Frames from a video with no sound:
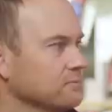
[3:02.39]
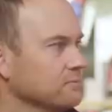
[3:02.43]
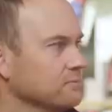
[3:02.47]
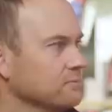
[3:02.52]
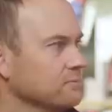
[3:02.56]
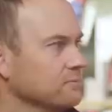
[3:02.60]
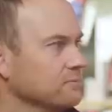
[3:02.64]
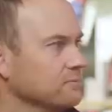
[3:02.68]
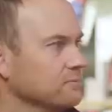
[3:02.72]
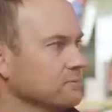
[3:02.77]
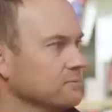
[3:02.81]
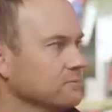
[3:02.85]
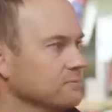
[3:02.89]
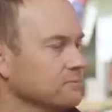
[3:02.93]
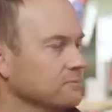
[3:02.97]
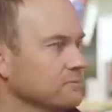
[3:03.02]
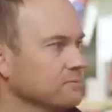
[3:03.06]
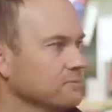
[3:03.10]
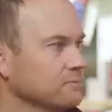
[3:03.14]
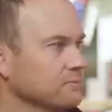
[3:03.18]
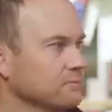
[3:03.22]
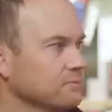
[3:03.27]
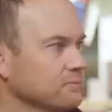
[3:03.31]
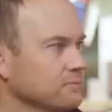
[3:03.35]

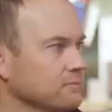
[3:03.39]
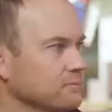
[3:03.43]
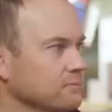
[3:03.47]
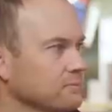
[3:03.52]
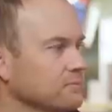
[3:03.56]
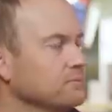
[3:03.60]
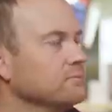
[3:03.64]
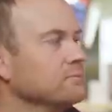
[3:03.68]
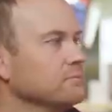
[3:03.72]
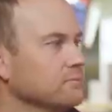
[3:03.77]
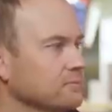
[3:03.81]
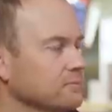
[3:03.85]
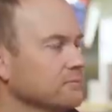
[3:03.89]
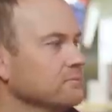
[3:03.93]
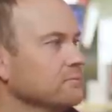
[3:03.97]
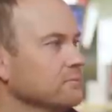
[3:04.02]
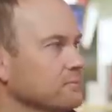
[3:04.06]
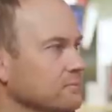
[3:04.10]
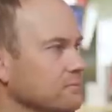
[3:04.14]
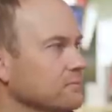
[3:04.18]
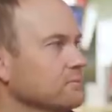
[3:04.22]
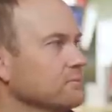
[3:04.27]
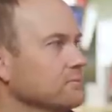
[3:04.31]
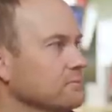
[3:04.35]

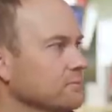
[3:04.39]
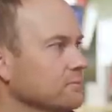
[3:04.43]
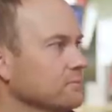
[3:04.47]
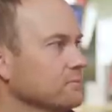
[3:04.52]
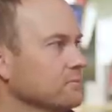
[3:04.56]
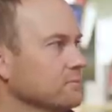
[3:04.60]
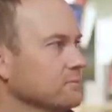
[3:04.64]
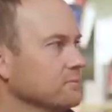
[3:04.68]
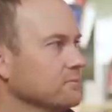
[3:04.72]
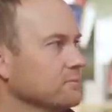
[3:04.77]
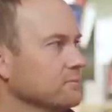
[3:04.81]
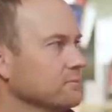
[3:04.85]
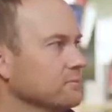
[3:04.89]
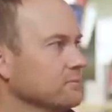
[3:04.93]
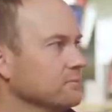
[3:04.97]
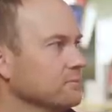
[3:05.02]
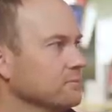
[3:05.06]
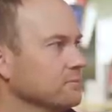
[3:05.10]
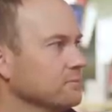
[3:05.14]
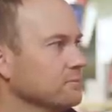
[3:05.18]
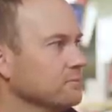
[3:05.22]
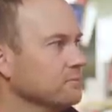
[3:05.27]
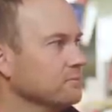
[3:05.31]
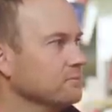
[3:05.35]

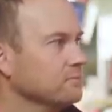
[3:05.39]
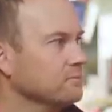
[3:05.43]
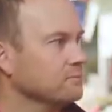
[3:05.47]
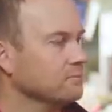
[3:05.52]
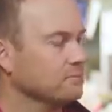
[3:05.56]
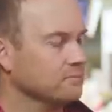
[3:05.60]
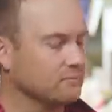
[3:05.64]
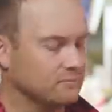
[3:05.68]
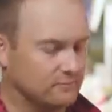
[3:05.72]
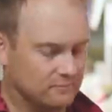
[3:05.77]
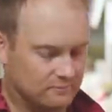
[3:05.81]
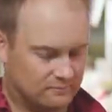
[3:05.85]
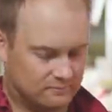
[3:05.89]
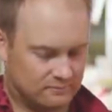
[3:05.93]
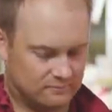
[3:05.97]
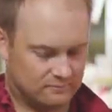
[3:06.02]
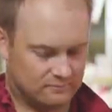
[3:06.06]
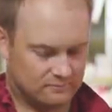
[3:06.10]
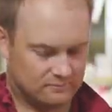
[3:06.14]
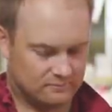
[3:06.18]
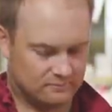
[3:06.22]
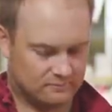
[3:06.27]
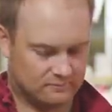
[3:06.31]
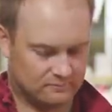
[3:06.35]

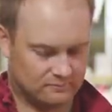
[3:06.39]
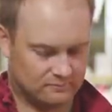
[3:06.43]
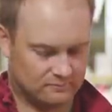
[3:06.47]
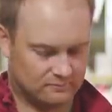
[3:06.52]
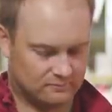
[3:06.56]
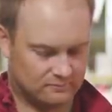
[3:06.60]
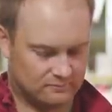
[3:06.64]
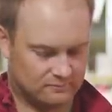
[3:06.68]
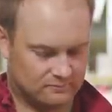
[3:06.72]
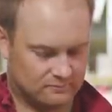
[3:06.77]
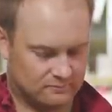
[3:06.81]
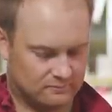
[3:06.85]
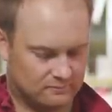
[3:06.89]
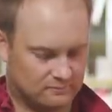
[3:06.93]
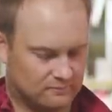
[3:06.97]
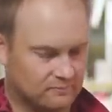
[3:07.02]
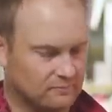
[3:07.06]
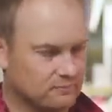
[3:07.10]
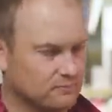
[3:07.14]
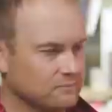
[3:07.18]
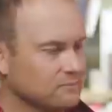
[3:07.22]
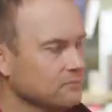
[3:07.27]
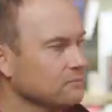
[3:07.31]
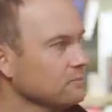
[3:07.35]

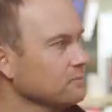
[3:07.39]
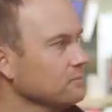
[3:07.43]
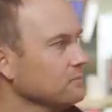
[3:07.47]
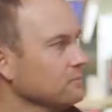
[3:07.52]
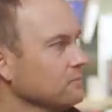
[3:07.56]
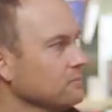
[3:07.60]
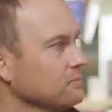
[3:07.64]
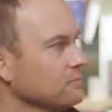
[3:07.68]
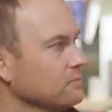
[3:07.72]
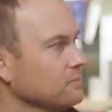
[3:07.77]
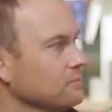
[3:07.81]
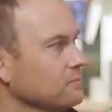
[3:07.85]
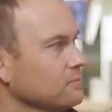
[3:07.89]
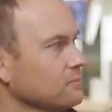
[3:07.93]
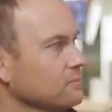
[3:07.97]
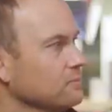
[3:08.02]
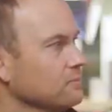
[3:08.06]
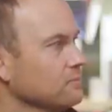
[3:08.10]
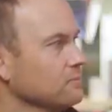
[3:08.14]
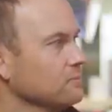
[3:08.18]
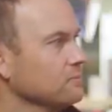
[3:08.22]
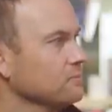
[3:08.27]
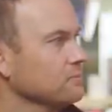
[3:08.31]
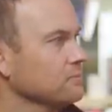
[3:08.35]

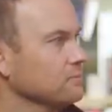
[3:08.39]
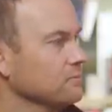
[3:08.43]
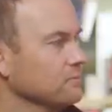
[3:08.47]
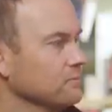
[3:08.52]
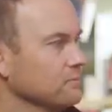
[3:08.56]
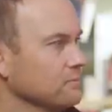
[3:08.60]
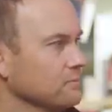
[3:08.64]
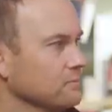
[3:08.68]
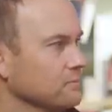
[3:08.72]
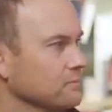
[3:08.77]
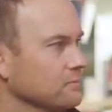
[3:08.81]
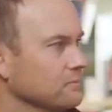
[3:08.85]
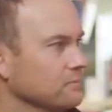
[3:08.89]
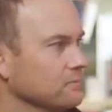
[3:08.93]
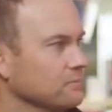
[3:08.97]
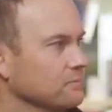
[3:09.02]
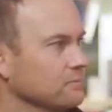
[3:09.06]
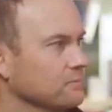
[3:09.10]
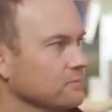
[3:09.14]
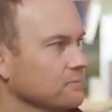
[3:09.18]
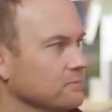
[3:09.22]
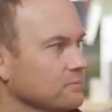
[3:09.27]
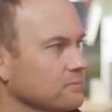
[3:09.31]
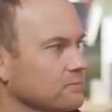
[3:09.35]

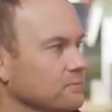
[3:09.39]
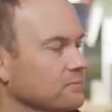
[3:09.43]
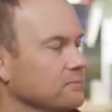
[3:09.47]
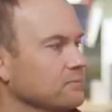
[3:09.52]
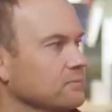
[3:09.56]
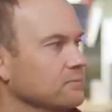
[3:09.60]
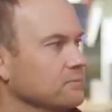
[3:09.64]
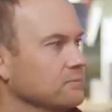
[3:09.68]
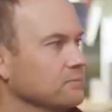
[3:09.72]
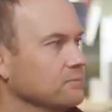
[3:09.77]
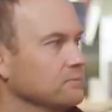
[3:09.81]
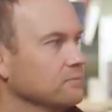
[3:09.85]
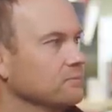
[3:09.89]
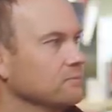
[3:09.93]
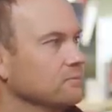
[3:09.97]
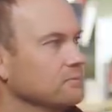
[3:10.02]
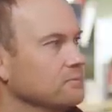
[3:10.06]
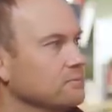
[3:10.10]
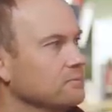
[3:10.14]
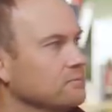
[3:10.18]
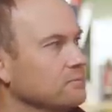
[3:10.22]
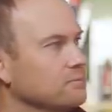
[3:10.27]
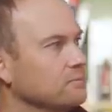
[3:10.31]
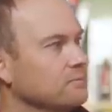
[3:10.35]
(silent)